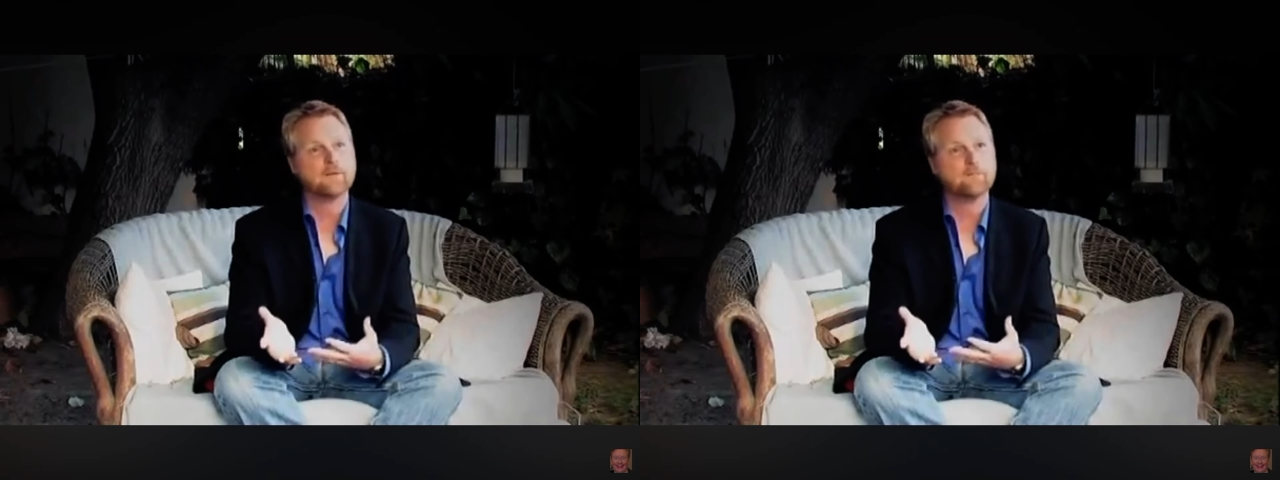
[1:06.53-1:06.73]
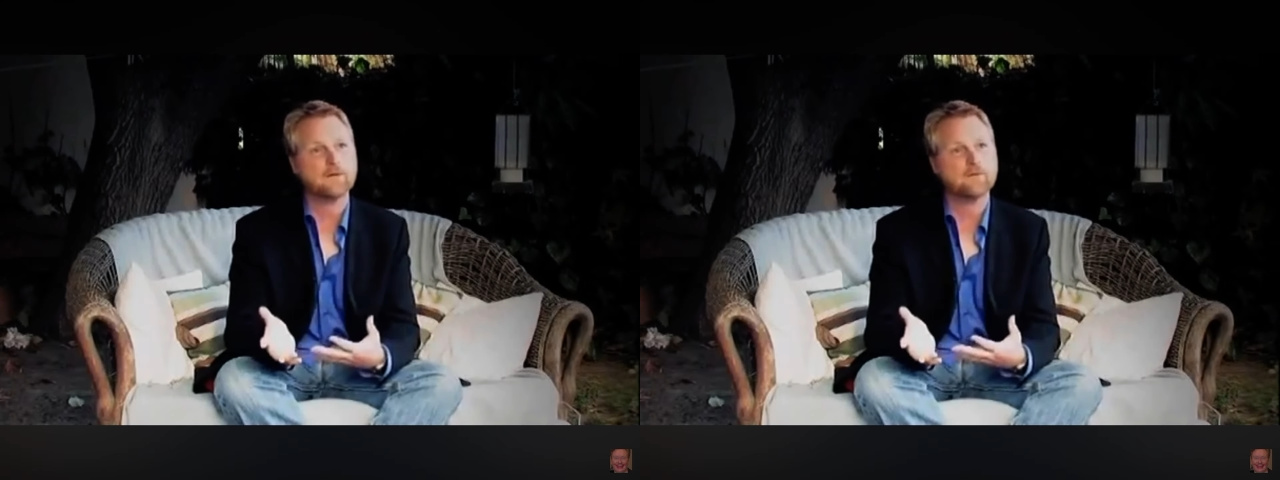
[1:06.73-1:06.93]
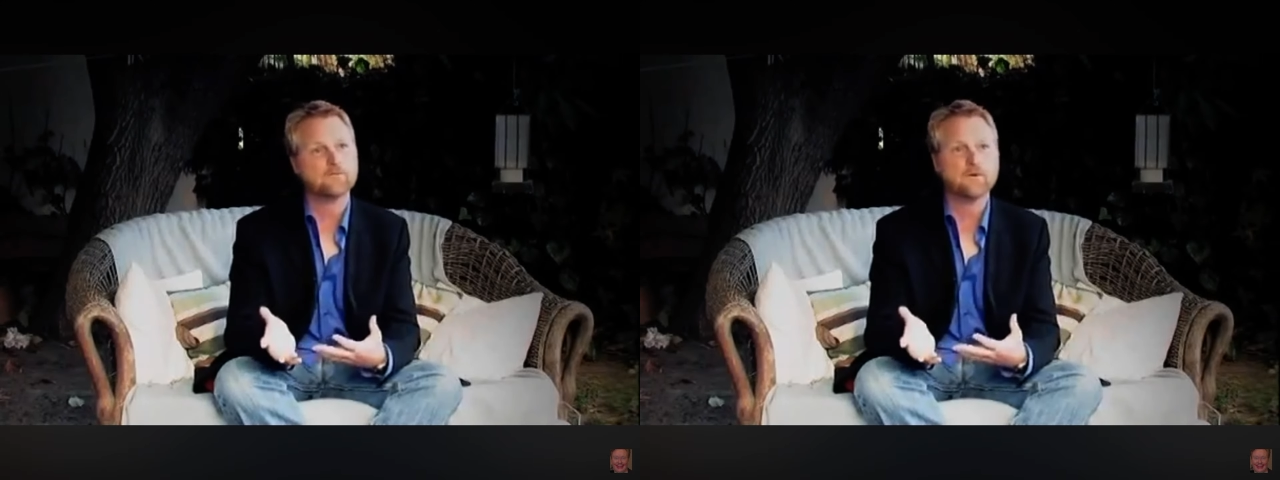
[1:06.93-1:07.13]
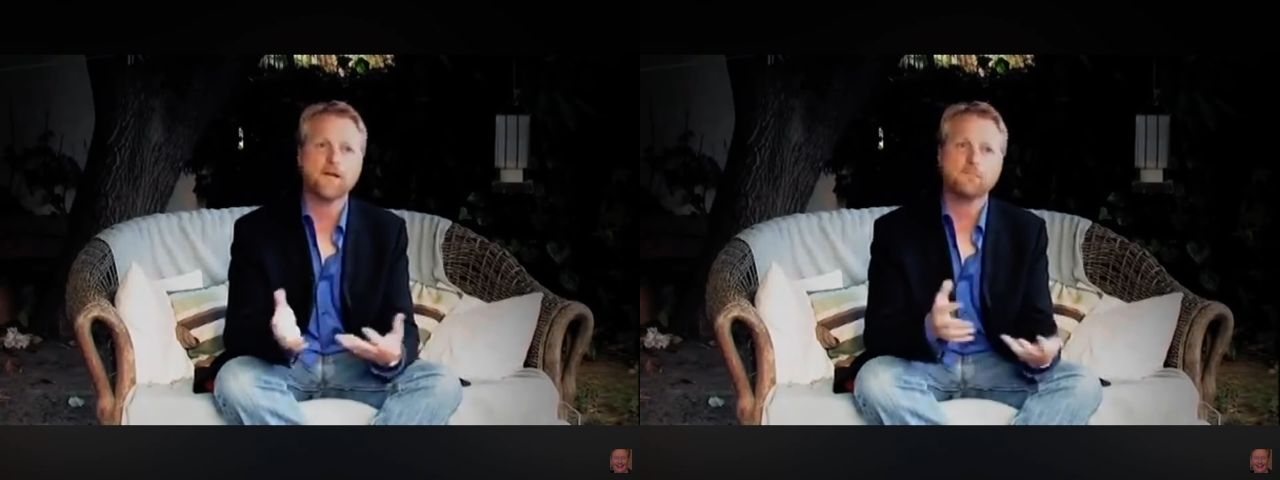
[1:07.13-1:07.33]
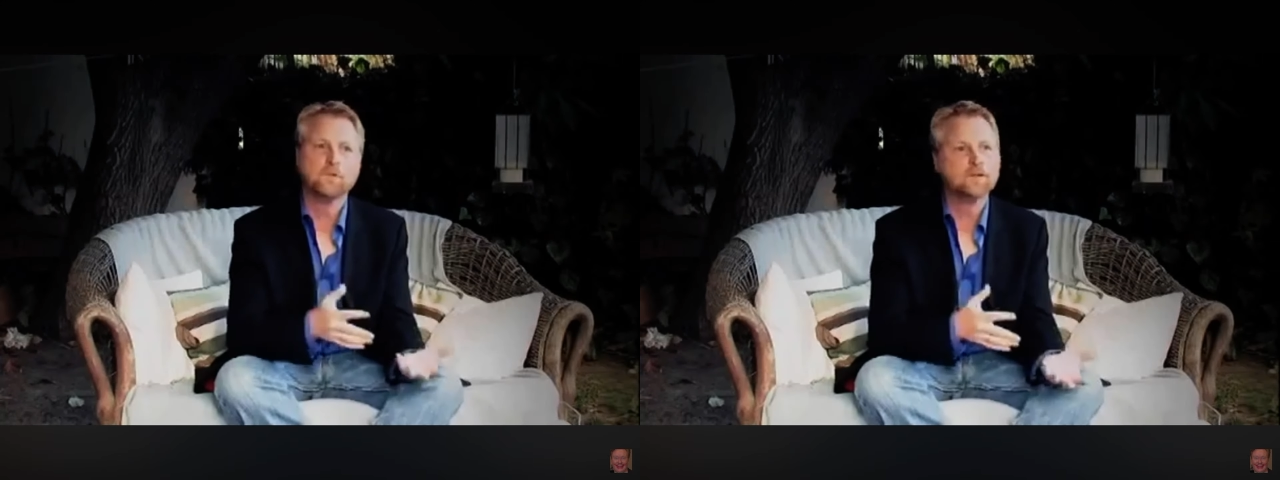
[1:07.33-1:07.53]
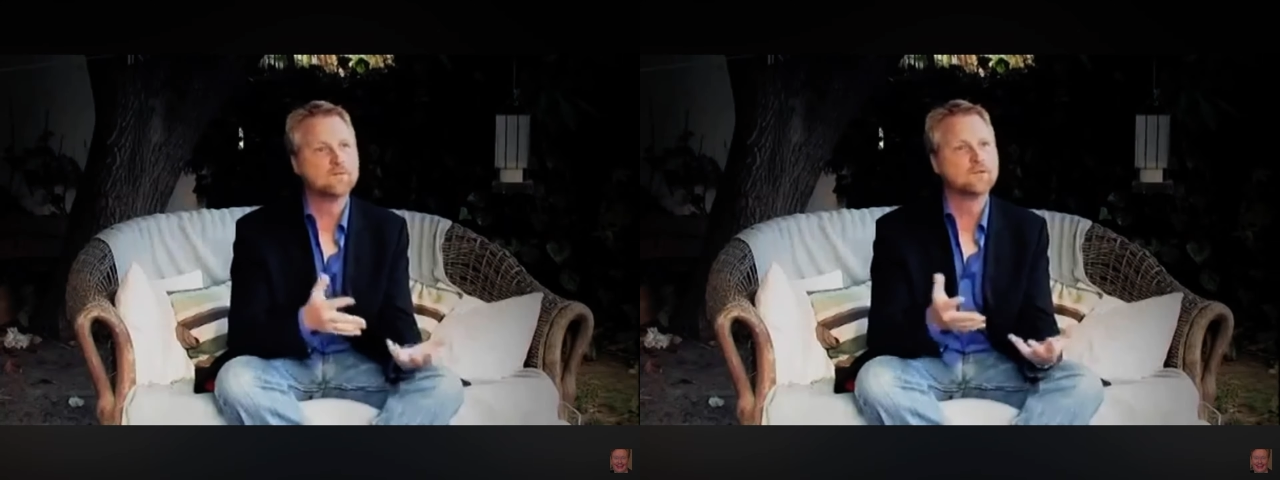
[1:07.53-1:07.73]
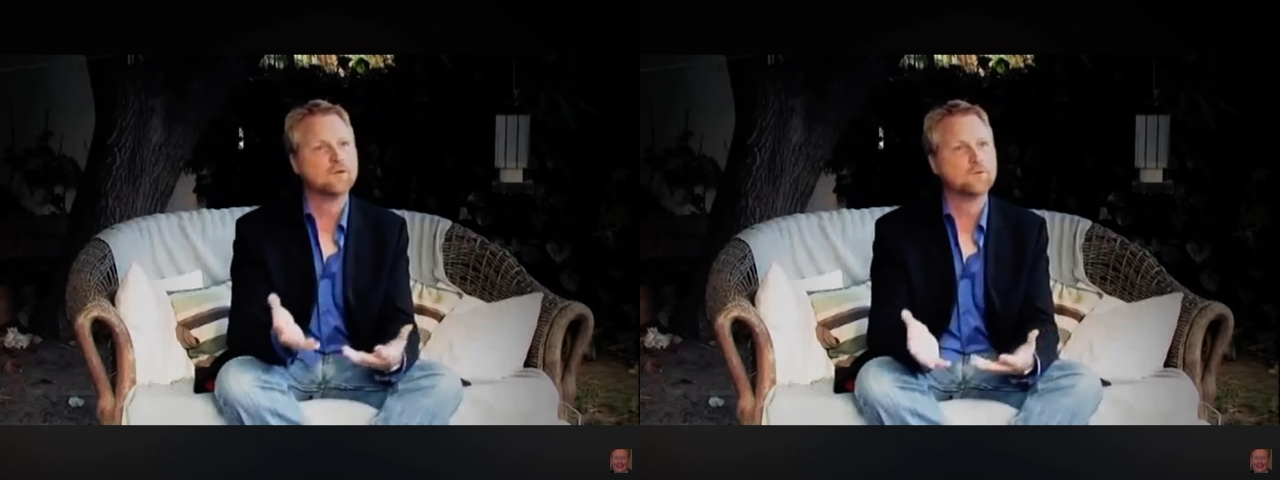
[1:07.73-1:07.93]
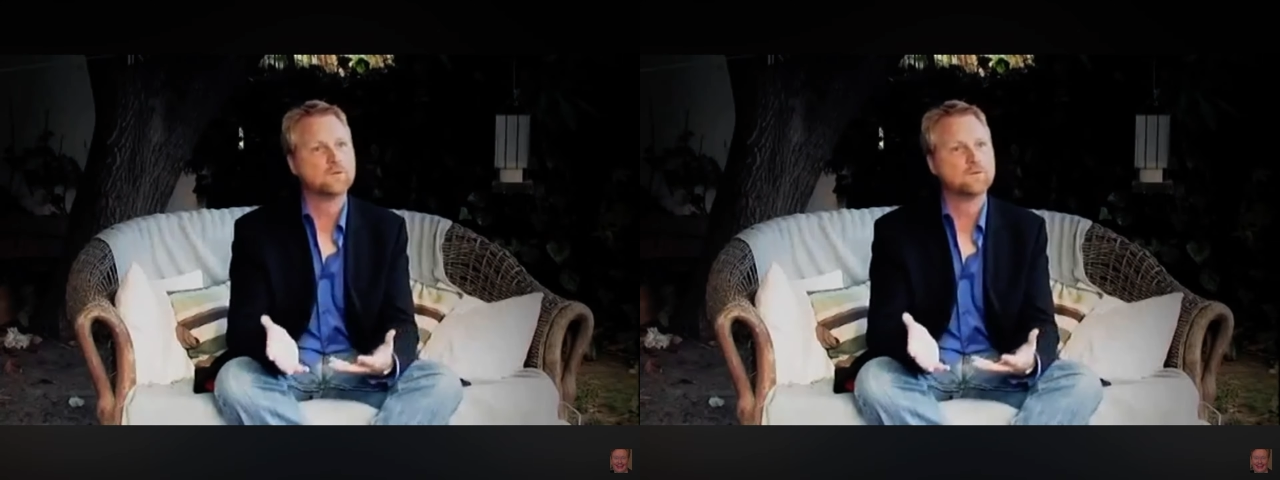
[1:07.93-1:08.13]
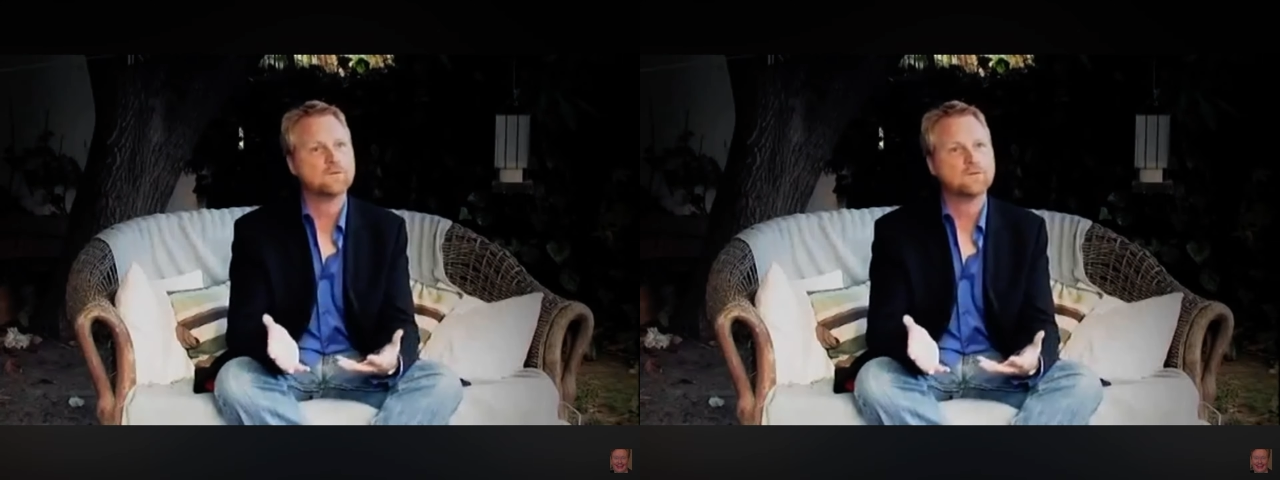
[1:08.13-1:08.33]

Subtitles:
They may forget me, you know, and